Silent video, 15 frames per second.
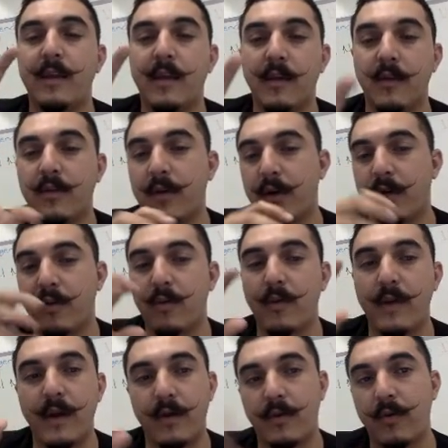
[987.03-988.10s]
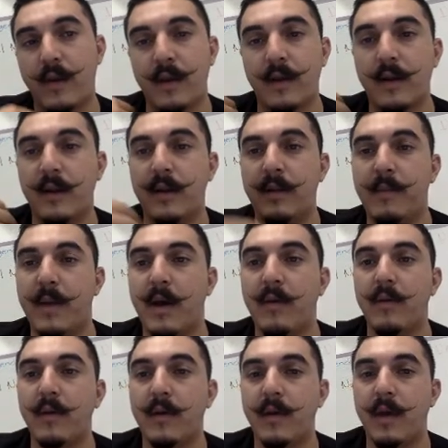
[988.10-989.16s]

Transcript: cells that are through there to kind of clean them out